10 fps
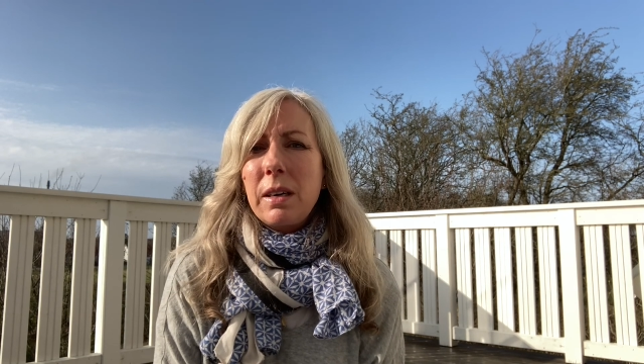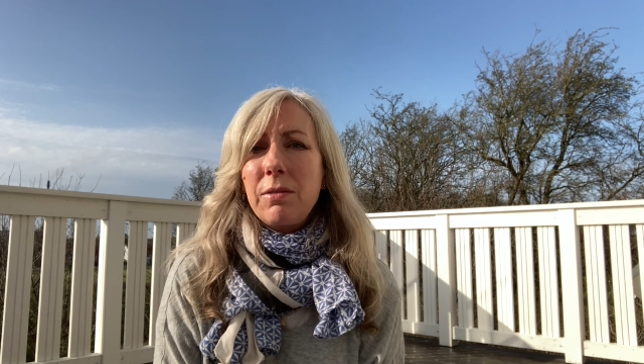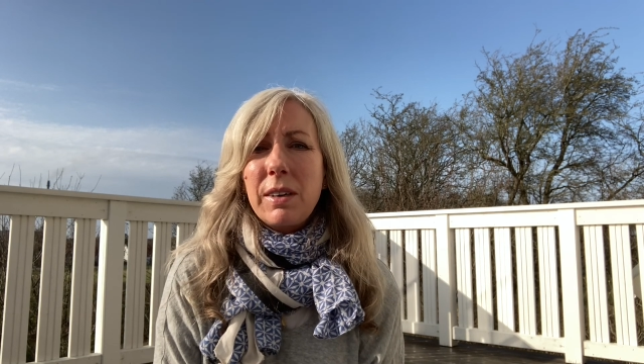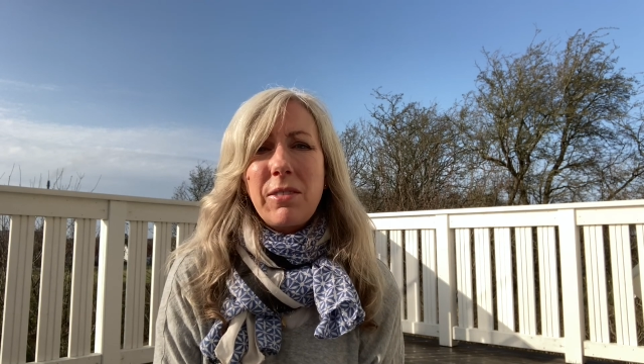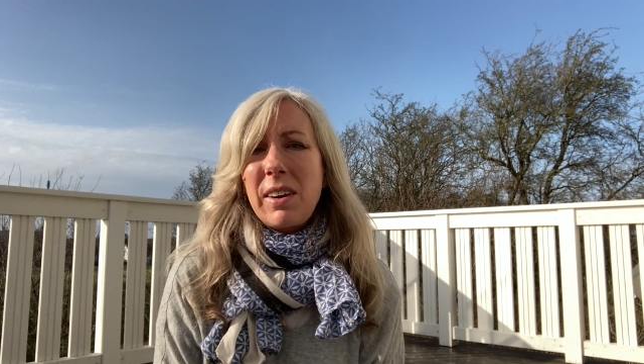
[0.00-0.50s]

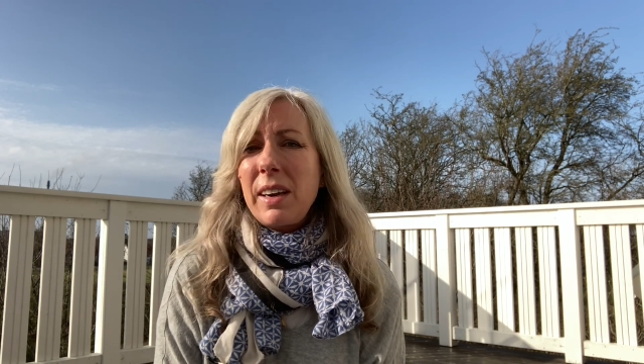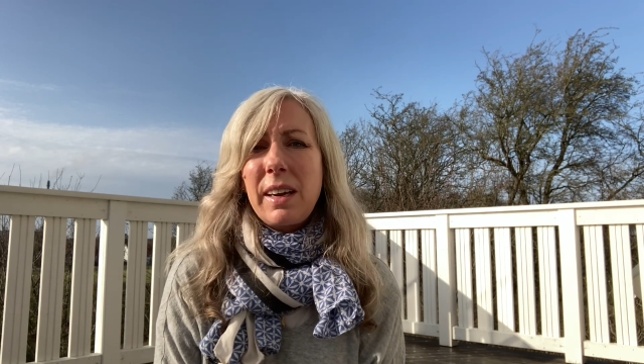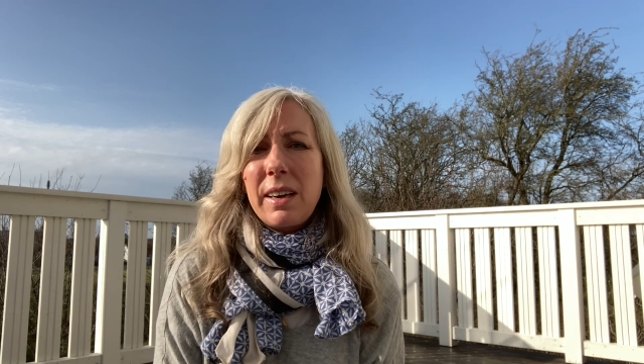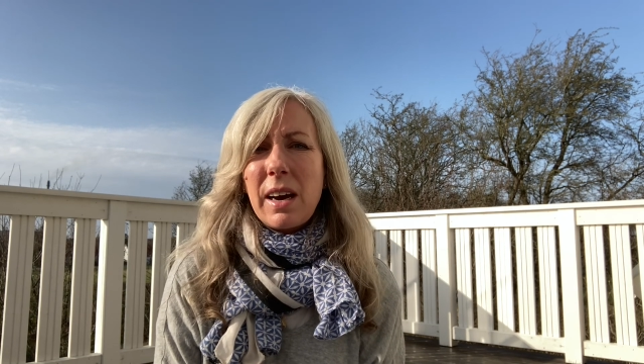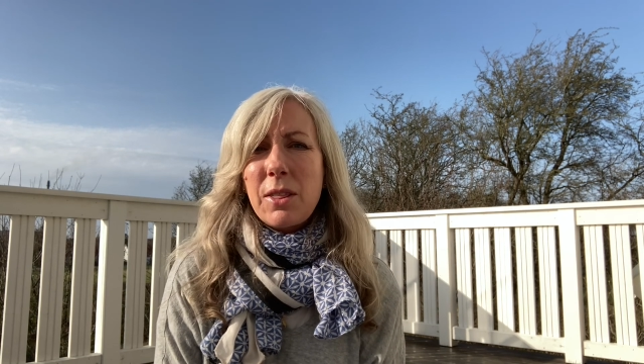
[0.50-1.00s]

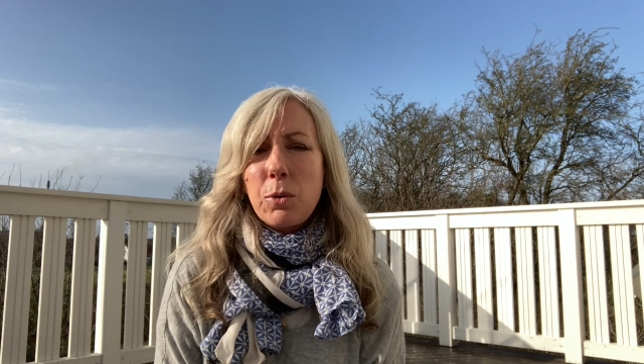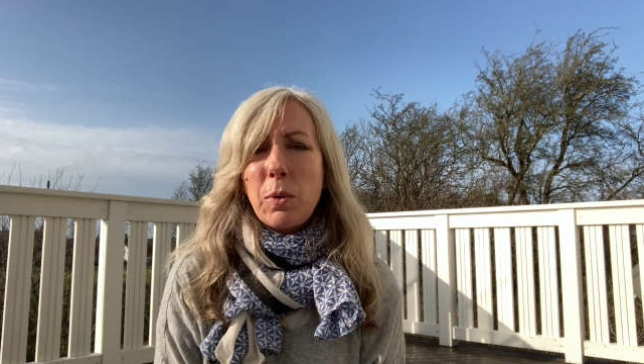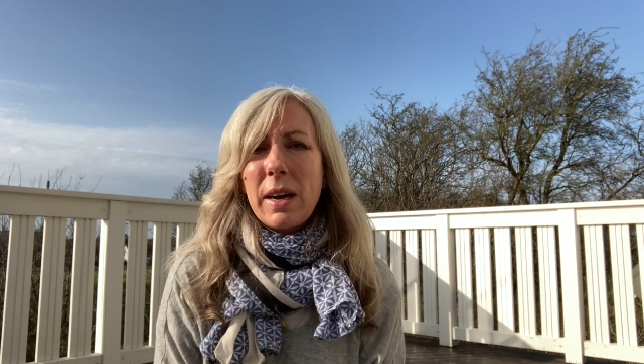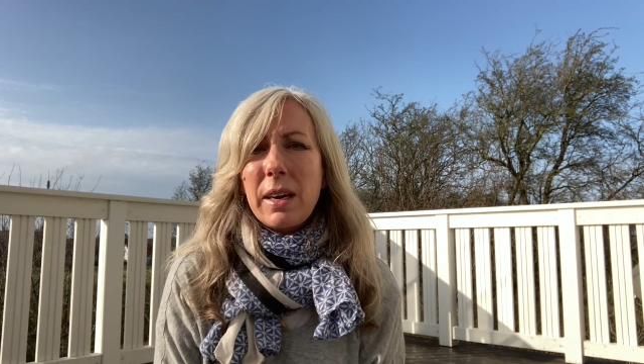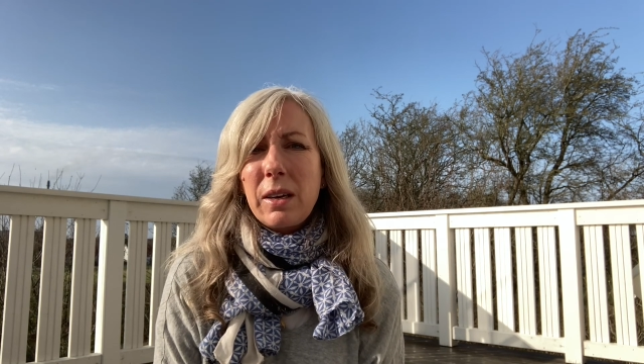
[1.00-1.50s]
regretting it either
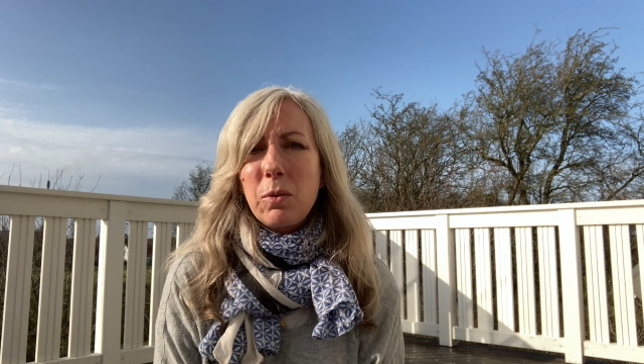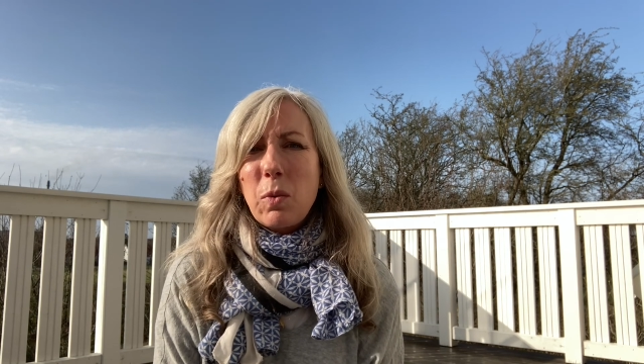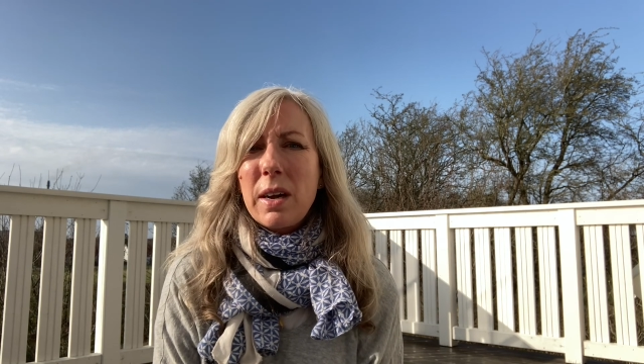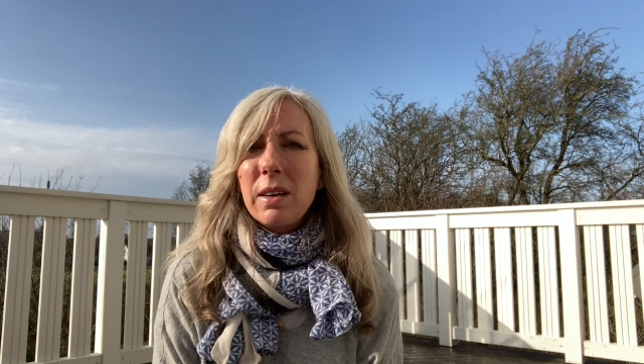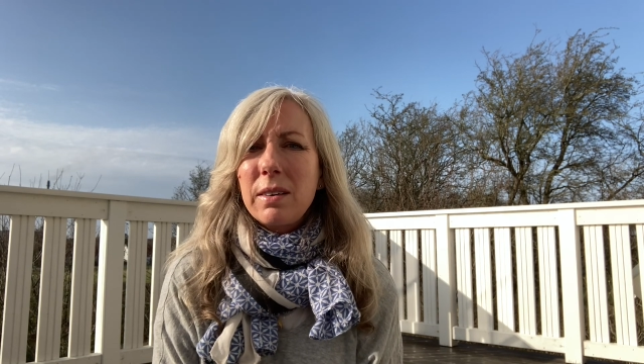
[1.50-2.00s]
way,
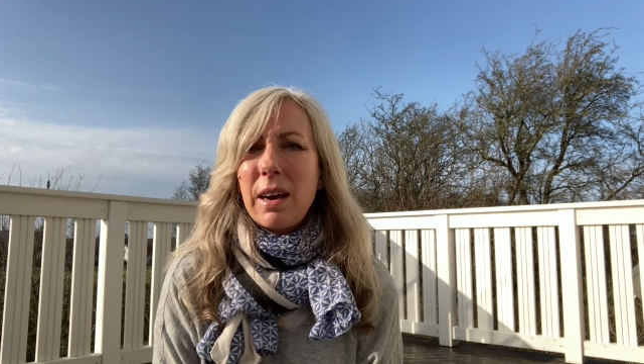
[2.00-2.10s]
why not